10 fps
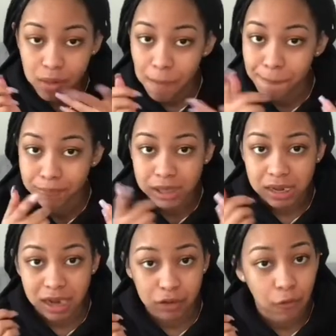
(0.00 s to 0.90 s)
that's
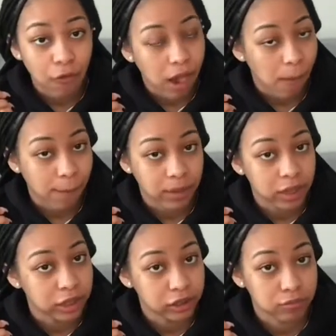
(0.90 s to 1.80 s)
not your friend,
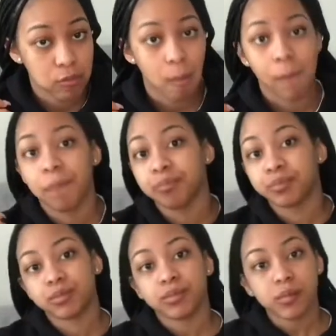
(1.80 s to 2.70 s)
because
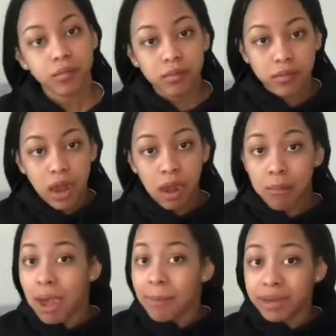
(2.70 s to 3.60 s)
in my
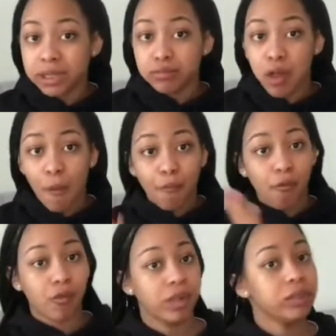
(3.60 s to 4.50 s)
opinion,
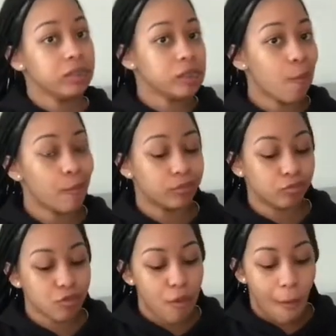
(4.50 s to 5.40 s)
friends
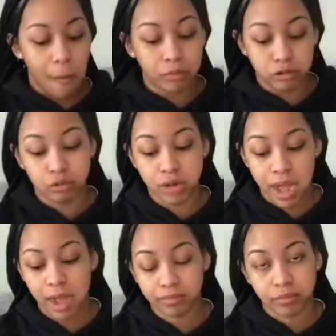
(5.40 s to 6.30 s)
do not
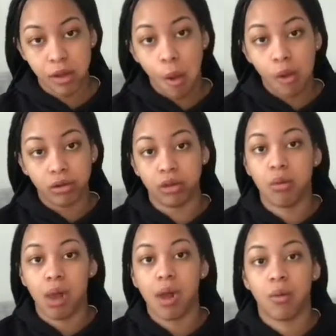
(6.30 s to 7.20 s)
go
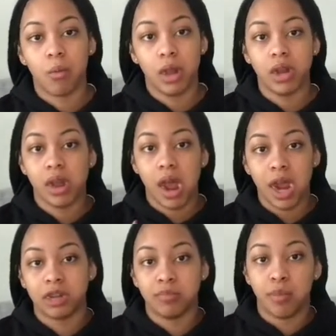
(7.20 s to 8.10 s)
out with
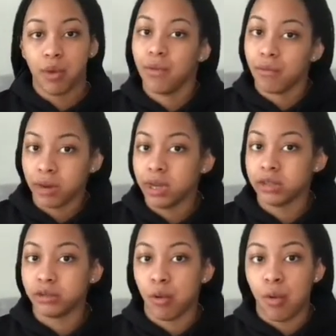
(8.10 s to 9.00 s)
ex-boyfriends
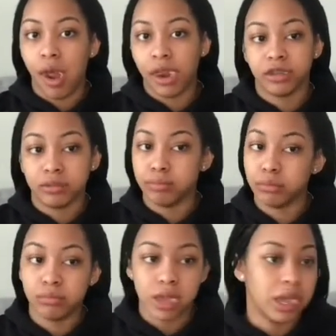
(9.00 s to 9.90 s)
or ex-blue
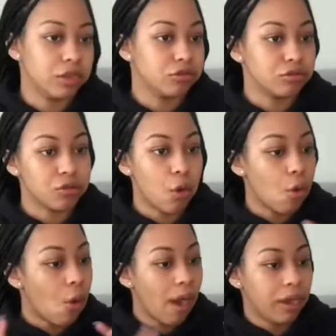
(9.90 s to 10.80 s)
things or
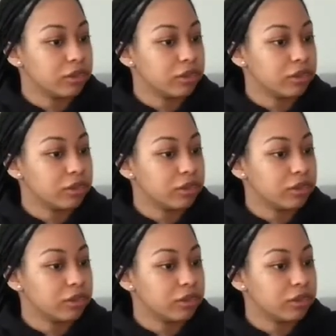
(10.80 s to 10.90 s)
ex